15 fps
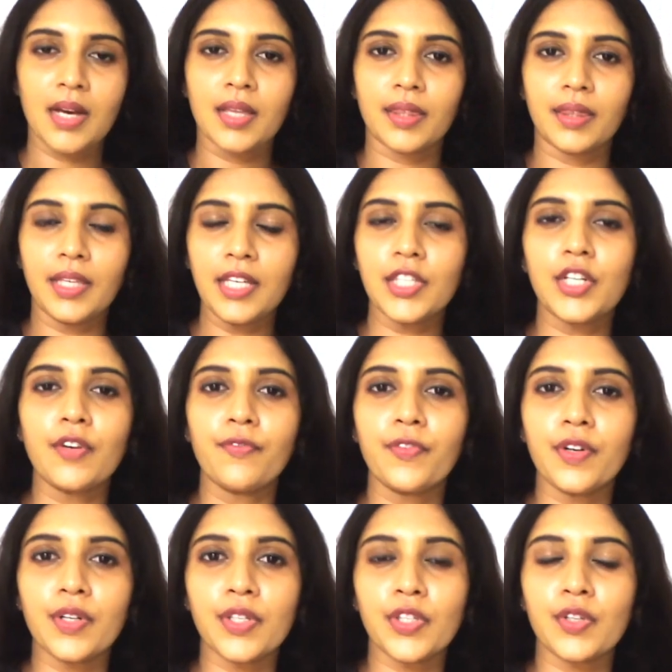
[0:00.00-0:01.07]
This
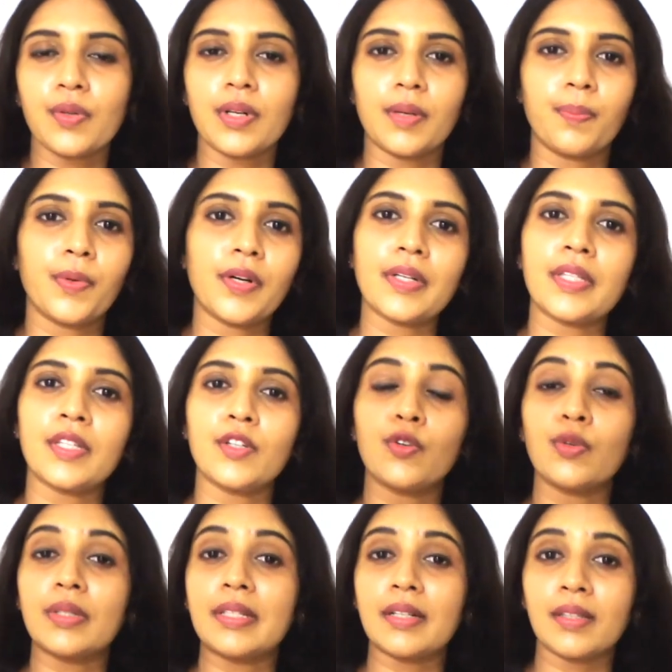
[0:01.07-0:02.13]
refers to a person
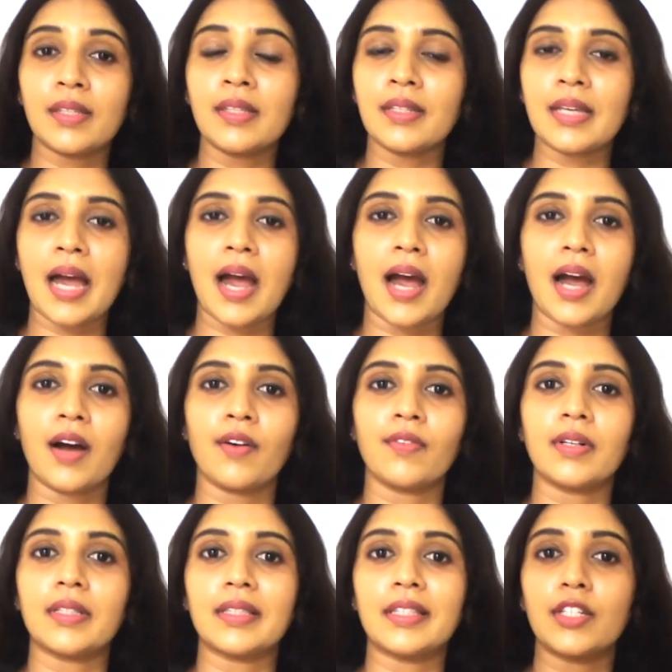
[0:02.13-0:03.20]
who doesn't
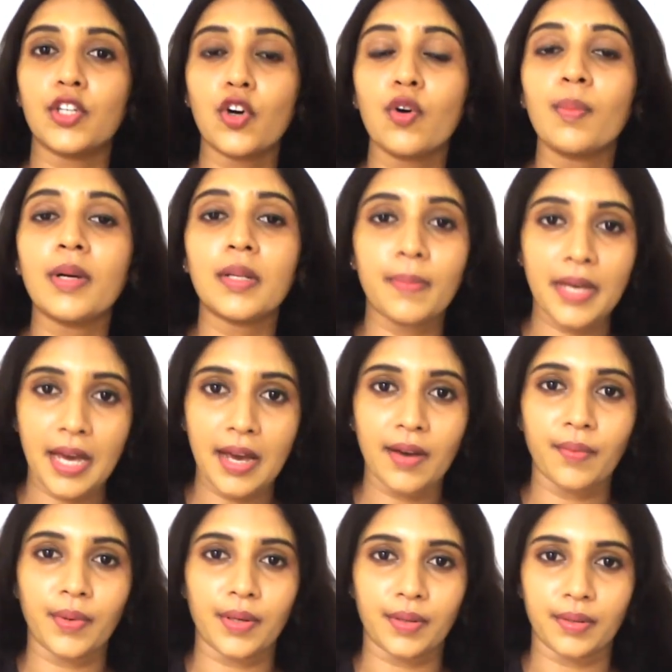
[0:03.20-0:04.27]
have the normal
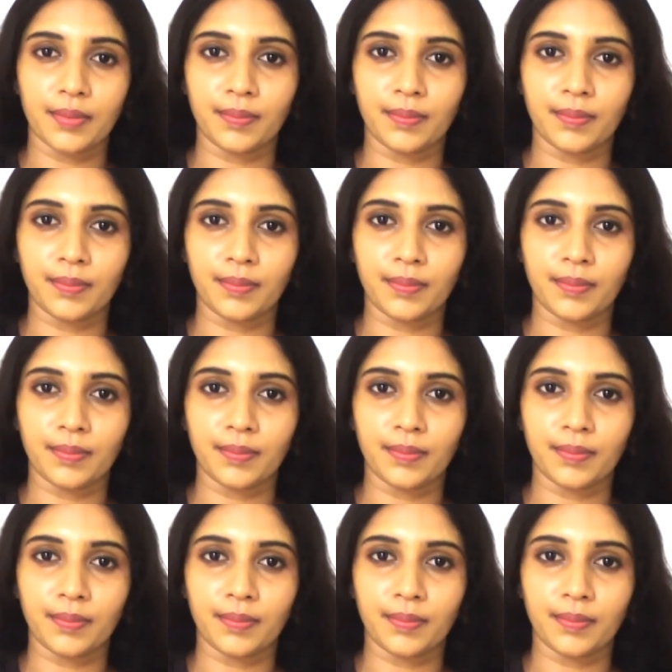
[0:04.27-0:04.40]
behavior.